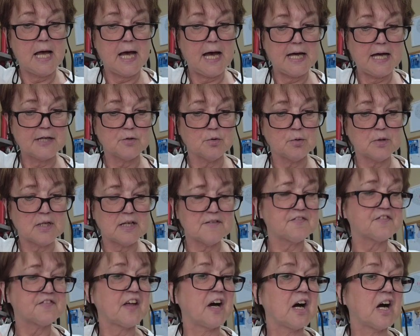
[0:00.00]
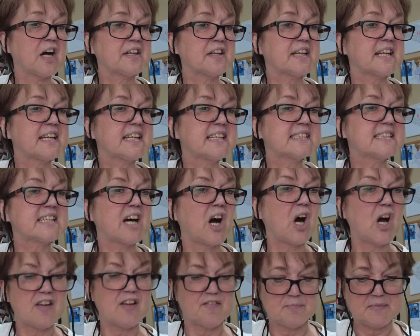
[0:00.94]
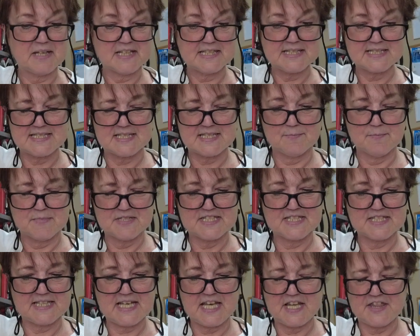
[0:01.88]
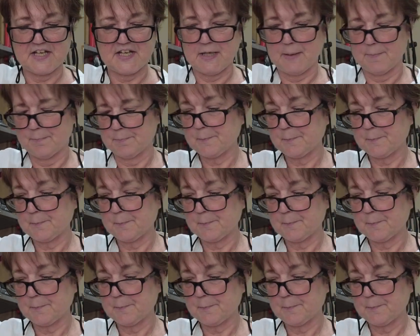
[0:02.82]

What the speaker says: And all I've done is I've mixed them together.